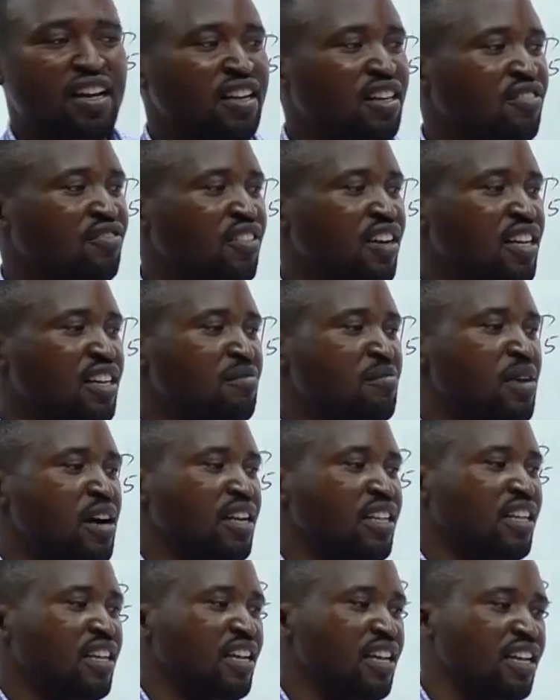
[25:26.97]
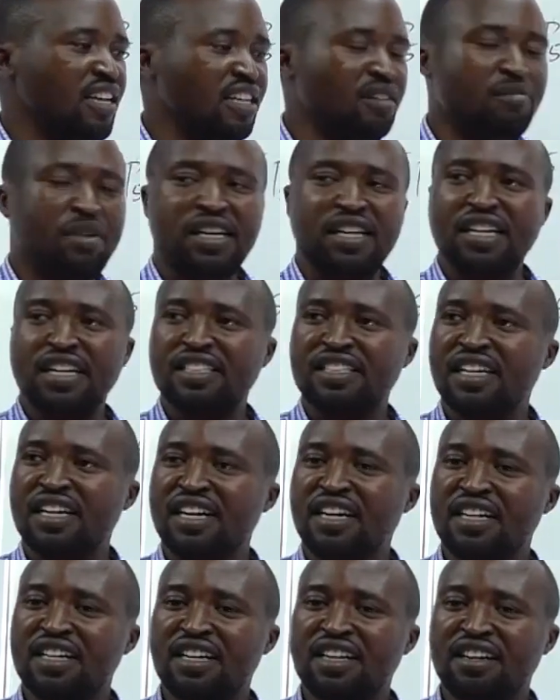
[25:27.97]
divided by n minus
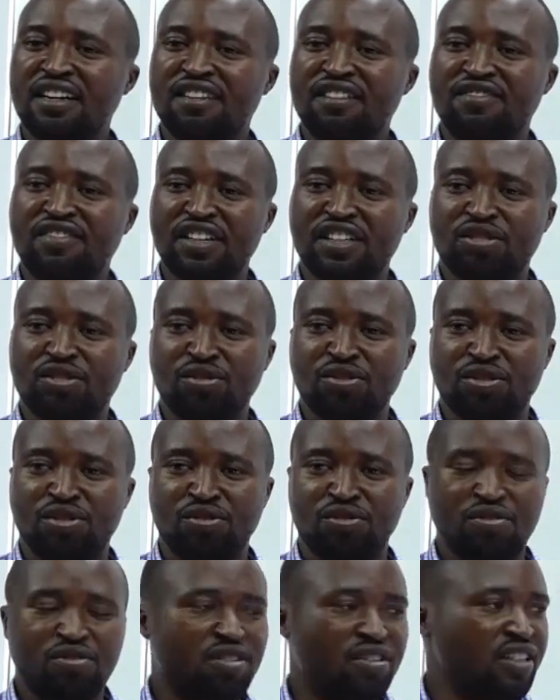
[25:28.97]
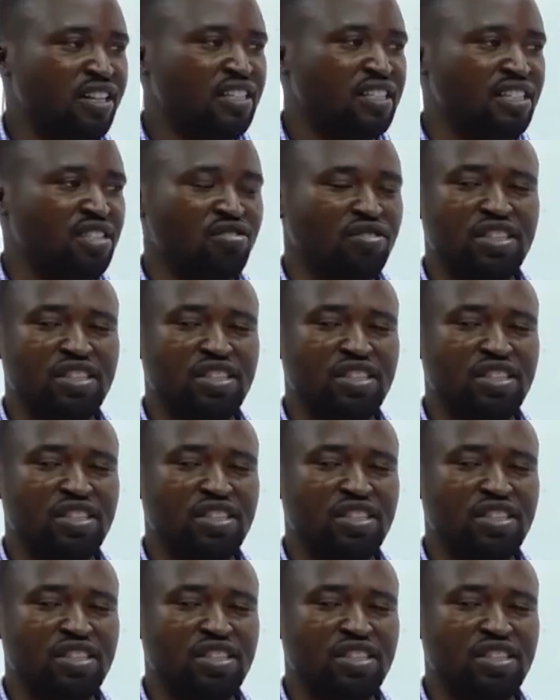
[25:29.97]
r factorial. That is